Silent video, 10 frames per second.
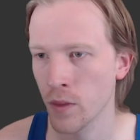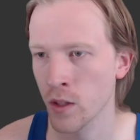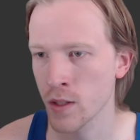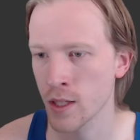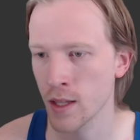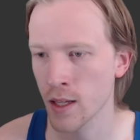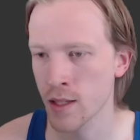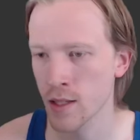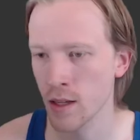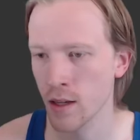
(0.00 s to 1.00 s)
You'll see that
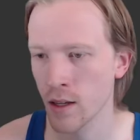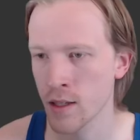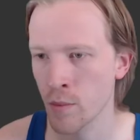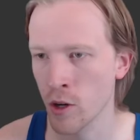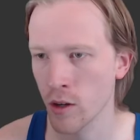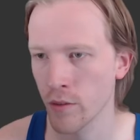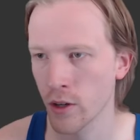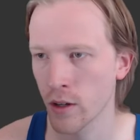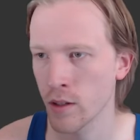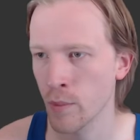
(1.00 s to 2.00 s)
it's a part of our